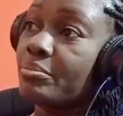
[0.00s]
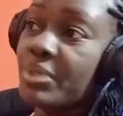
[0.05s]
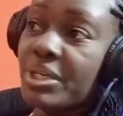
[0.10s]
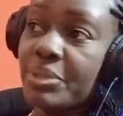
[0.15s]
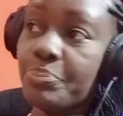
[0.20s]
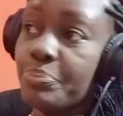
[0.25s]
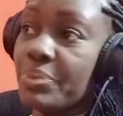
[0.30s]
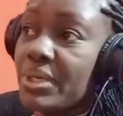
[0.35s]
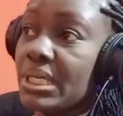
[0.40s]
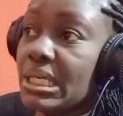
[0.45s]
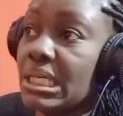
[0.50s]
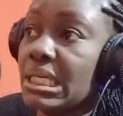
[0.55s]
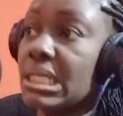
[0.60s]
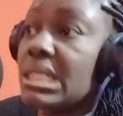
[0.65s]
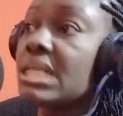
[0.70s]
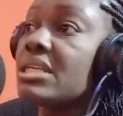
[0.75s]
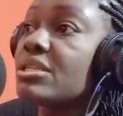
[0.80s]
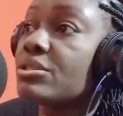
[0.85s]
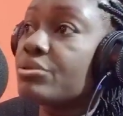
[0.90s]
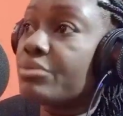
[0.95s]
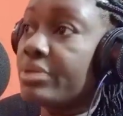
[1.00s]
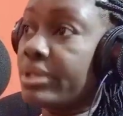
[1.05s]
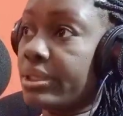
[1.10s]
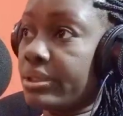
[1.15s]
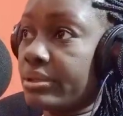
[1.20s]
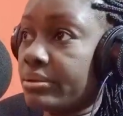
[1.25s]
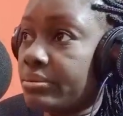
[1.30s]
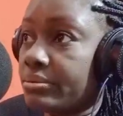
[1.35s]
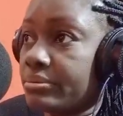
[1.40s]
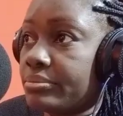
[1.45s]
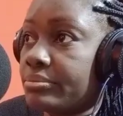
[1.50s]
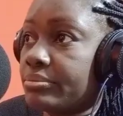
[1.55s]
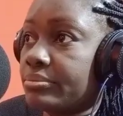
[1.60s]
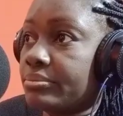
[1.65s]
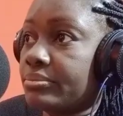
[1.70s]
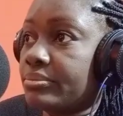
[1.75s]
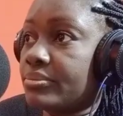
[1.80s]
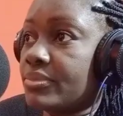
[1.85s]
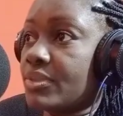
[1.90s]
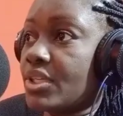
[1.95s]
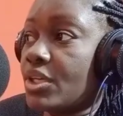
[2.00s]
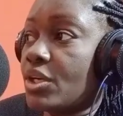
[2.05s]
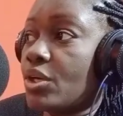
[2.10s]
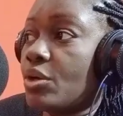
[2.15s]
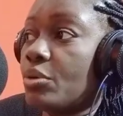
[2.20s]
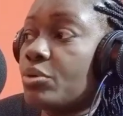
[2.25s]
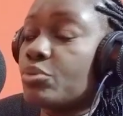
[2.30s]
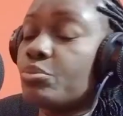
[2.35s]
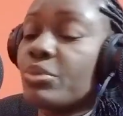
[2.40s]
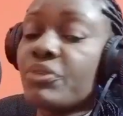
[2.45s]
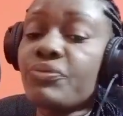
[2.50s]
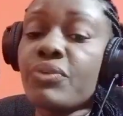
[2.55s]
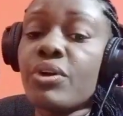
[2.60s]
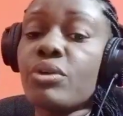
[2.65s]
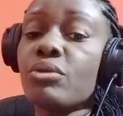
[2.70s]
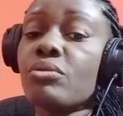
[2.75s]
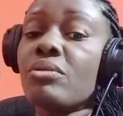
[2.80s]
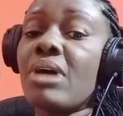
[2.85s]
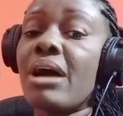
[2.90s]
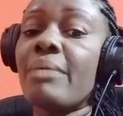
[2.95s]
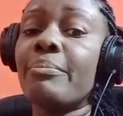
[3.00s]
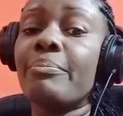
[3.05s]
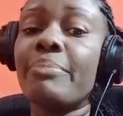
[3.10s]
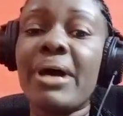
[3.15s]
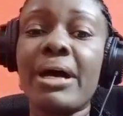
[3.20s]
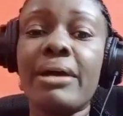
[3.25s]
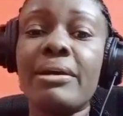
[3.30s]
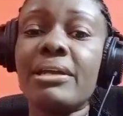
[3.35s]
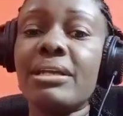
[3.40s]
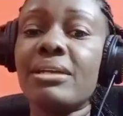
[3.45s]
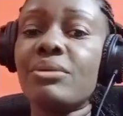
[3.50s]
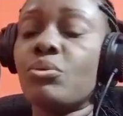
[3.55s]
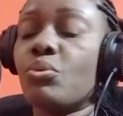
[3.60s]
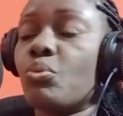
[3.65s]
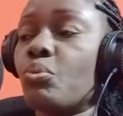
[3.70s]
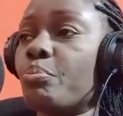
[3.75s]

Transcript: BP is real. Before you go and bury